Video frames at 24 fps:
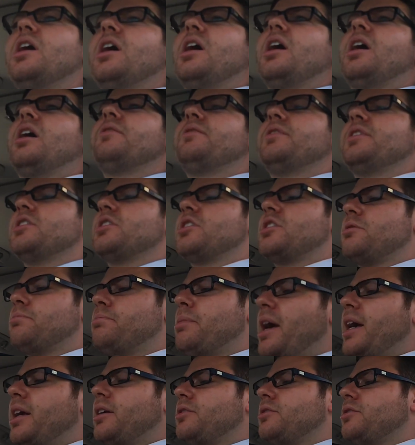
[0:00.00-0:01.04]
of
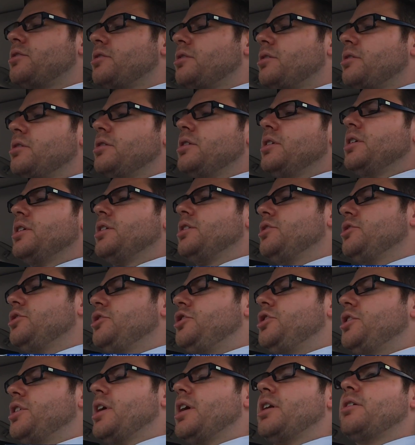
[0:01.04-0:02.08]
Inspector
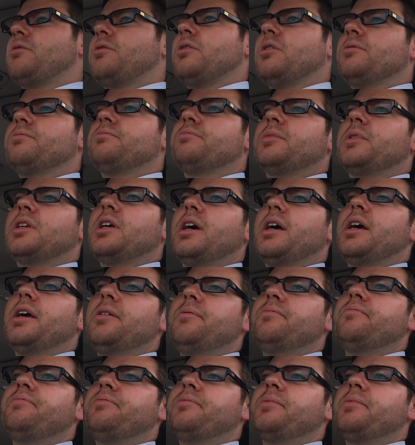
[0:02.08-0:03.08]
General. Okay.